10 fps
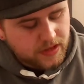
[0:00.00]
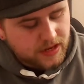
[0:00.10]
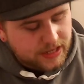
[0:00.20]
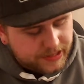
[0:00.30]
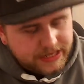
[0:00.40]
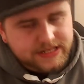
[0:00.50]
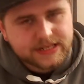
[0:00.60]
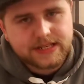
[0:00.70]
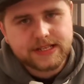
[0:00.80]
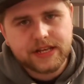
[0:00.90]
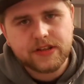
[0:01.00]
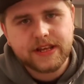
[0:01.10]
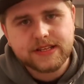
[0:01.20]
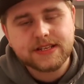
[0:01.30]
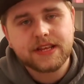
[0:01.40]
at least it's insulated on the
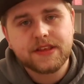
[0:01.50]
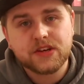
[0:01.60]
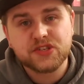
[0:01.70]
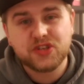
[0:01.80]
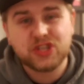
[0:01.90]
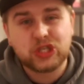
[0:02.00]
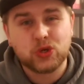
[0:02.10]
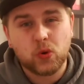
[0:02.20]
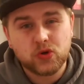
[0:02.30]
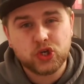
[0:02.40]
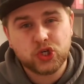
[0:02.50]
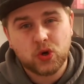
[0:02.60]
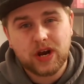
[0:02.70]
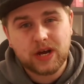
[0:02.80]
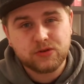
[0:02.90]
inside there so you don't
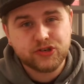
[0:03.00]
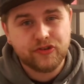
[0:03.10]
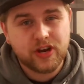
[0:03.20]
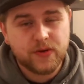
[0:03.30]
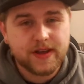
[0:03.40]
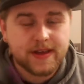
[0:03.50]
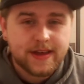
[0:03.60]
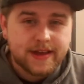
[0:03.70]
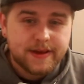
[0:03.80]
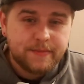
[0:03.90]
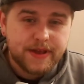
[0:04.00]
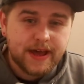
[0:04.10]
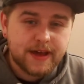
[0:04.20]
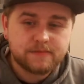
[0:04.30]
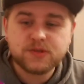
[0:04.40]
short out straight away. But
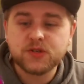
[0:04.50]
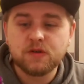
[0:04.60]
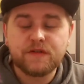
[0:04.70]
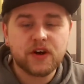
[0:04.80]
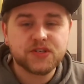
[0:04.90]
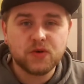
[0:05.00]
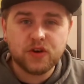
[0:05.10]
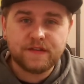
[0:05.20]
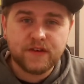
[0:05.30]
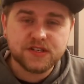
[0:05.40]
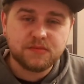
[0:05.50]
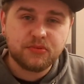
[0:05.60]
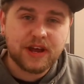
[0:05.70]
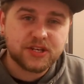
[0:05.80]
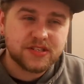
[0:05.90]
yeah, so far so good. First
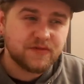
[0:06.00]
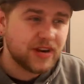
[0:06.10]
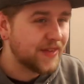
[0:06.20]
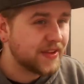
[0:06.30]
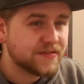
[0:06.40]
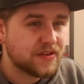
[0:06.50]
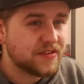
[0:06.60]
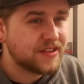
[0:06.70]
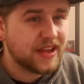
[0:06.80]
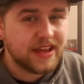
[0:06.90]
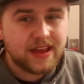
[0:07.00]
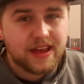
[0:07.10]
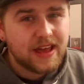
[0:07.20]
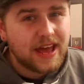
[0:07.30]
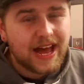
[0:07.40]
impressions. I've only had this for the day,
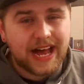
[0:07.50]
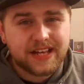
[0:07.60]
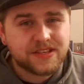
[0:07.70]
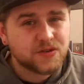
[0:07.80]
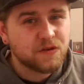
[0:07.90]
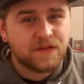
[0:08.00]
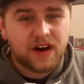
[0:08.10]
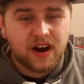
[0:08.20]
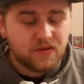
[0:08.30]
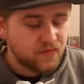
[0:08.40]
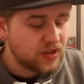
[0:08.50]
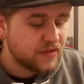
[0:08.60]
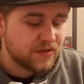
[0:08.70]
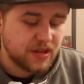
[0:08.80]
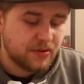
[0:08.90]
and so far
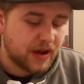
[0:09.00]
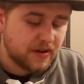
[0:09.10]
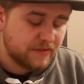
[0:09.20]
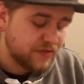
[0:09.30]
really proud